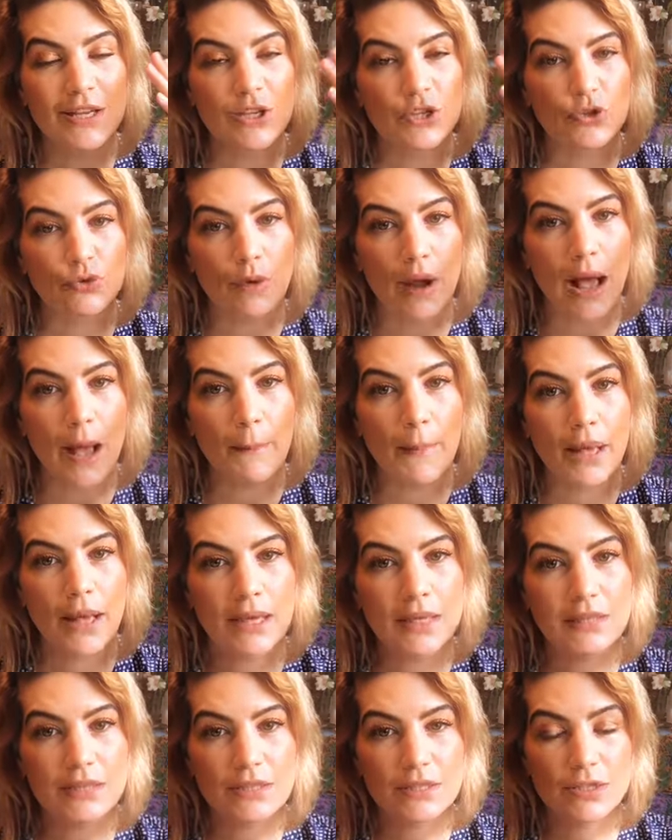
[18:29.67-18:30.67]

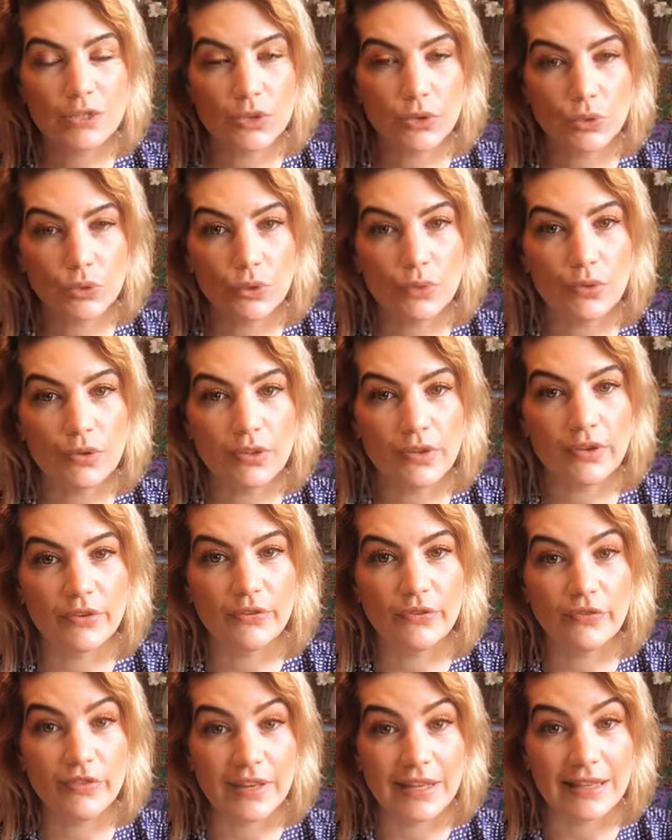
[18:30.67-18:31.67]
drama to the
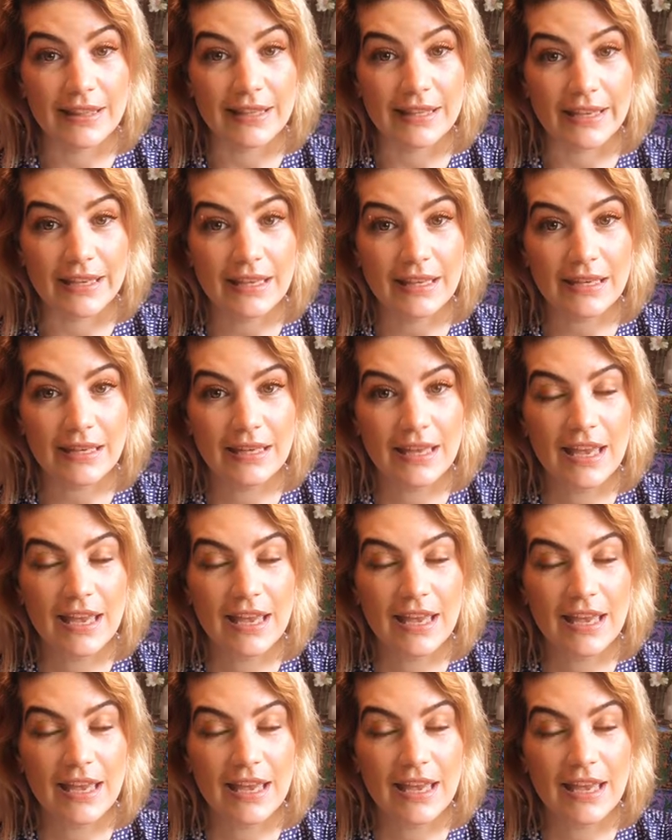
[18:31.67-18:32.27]
feeling